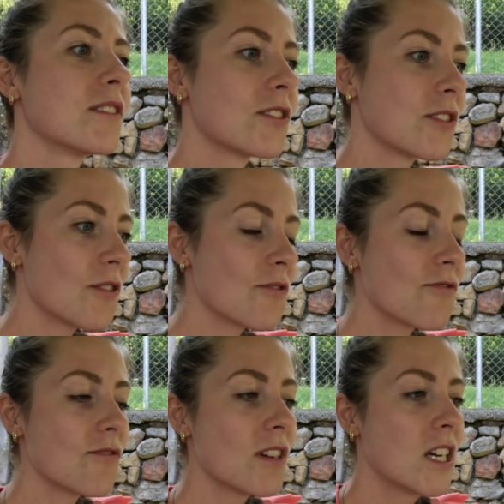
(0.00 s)

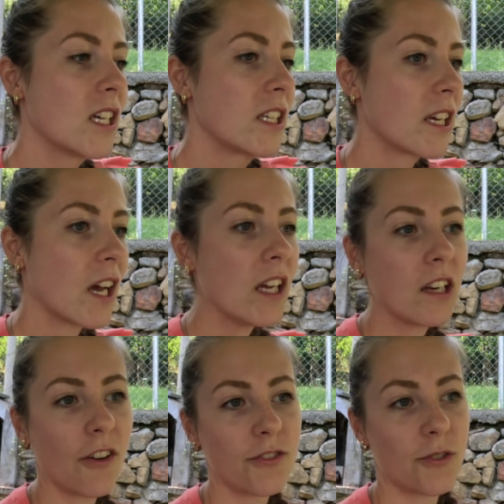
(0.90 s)
So yeah,
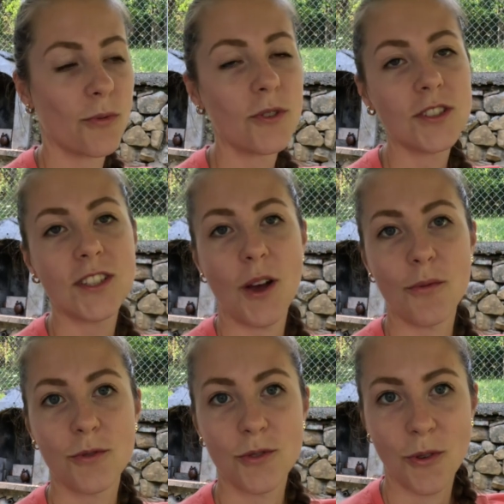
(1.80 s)
and afterwards I
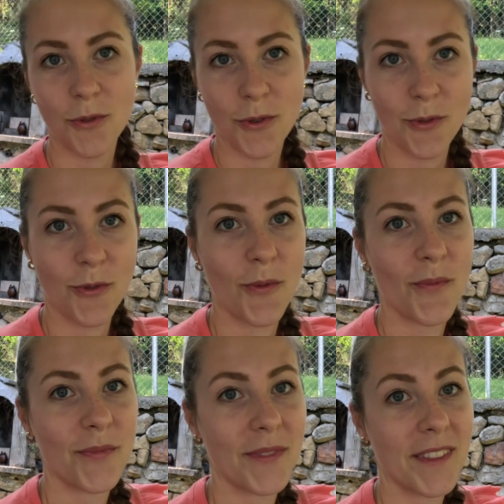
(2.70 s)
will show
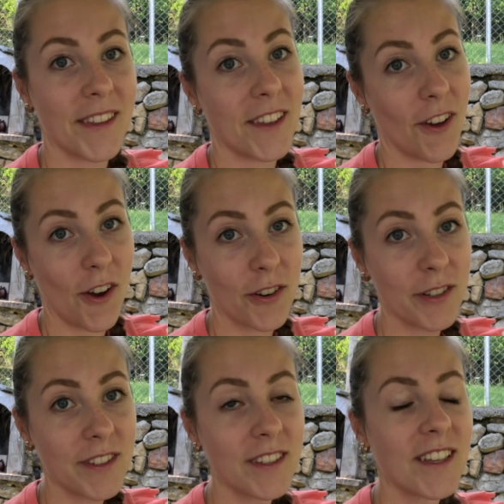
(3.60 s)
you the
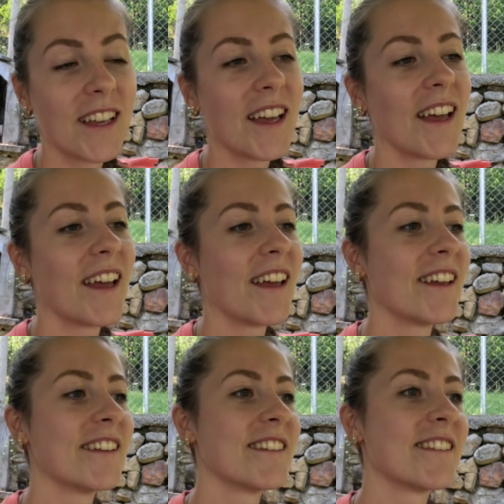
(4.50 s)
yard
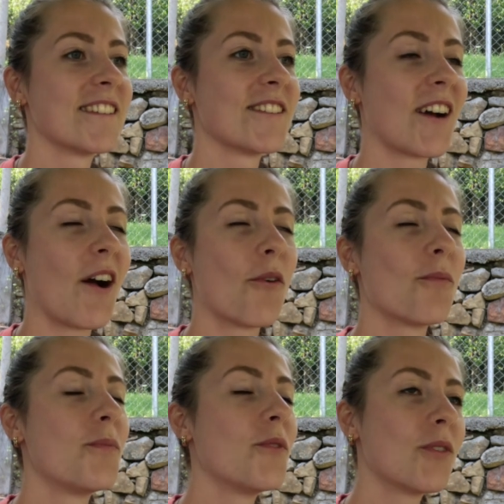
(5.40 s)
and
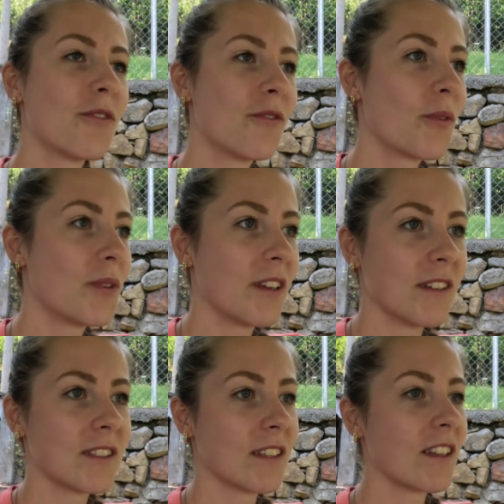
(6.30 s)
how beautiful it
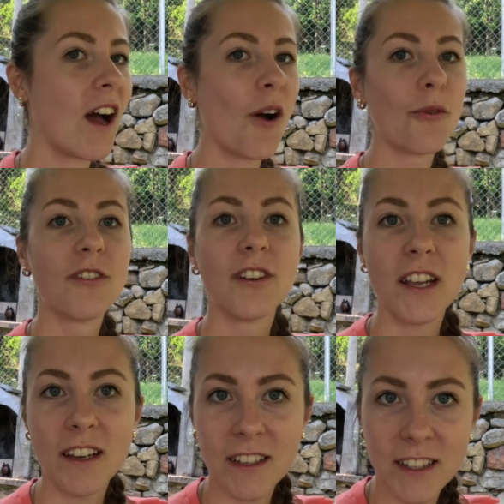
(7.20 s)
is and how
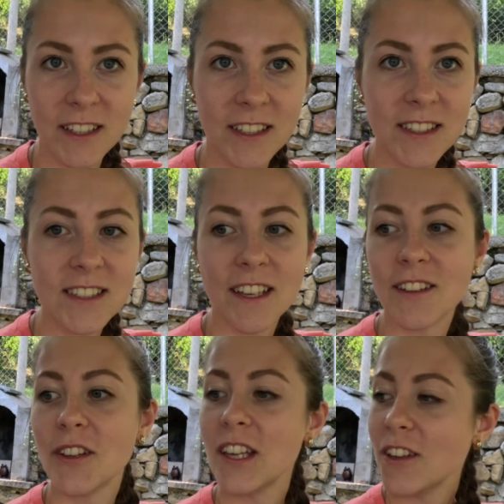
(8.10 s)
green it is,
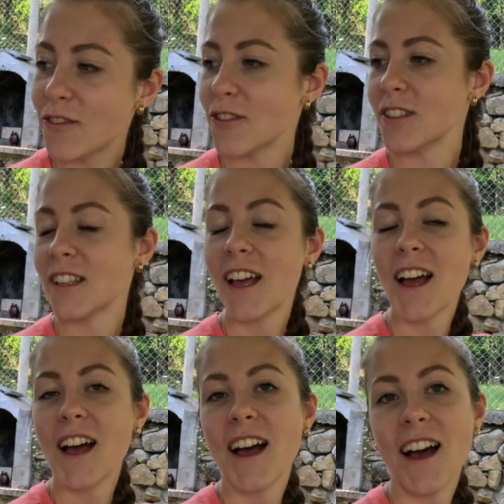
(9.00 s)
and even
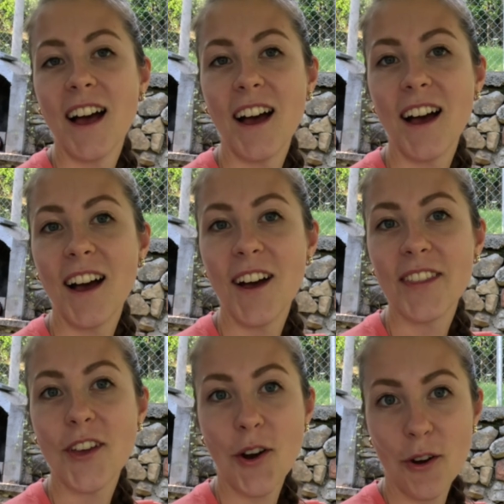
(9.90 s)

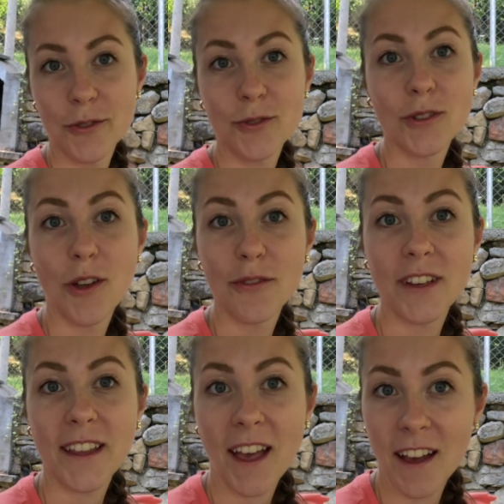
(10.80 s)
there are 2
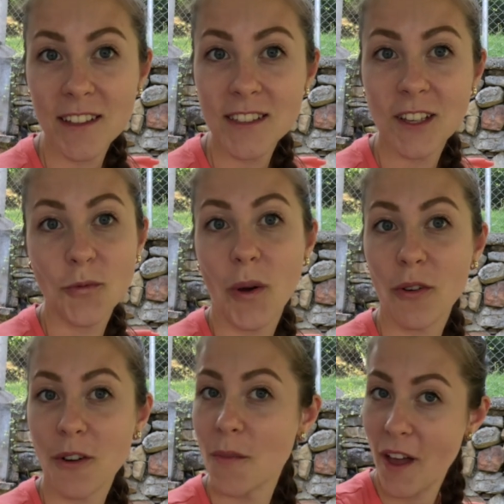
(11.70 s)
lovely cats that
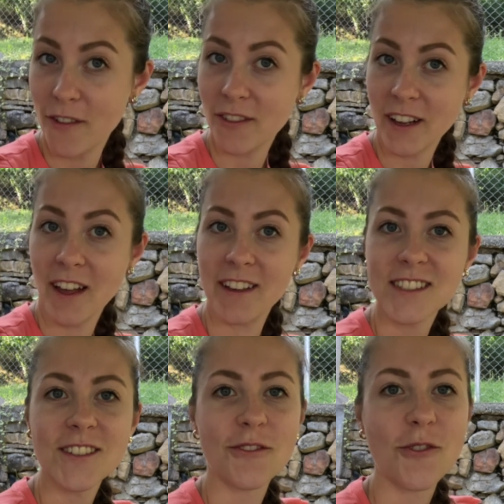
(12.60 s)
welcome every
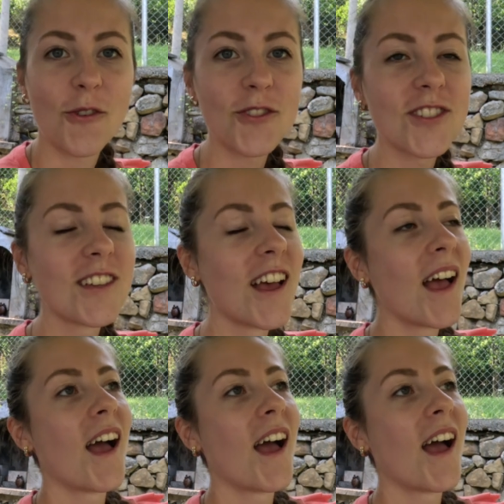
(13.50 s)
guest, of course.